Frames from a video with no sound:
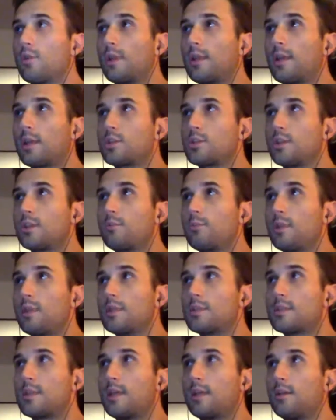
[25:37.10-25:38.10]
what it actually
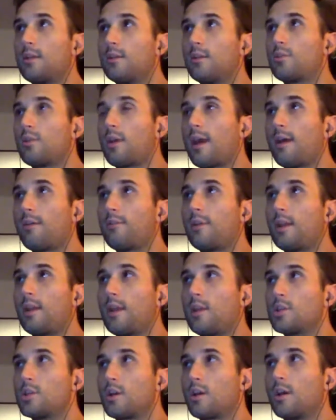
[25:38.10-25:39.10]
means then to have that
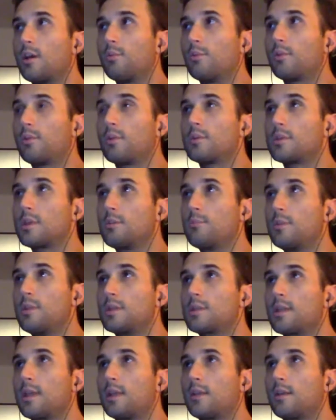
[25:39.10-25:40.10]
Asia hub, because it means
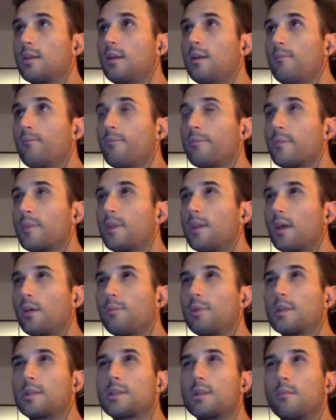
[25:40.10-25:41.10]
that there'll be
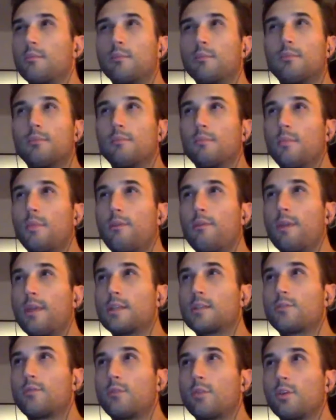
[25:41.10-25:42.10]
some events
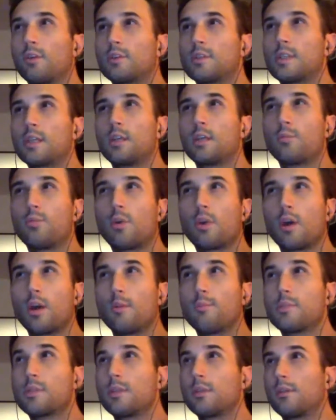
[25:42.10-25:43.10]
for Singapore
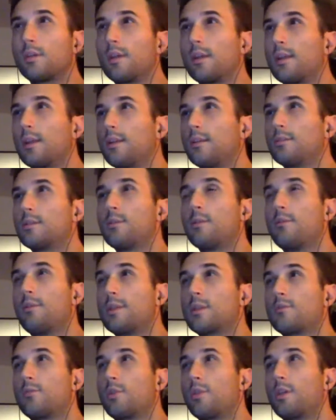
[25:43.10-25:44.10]
hubs and some events
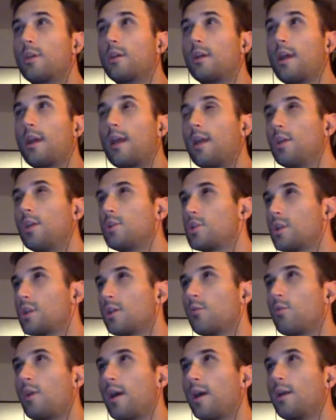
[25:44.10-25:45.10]
for the Asia
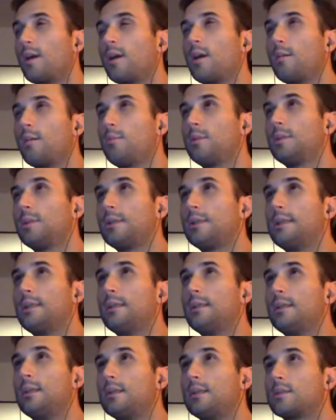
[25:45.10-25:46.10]
wide hub,
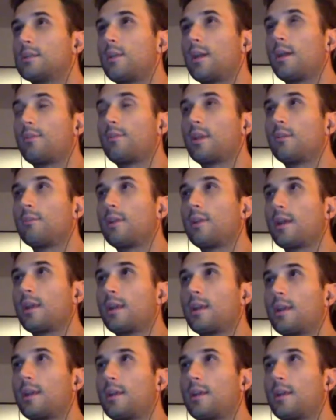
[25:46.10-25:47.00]
and so you have kind of like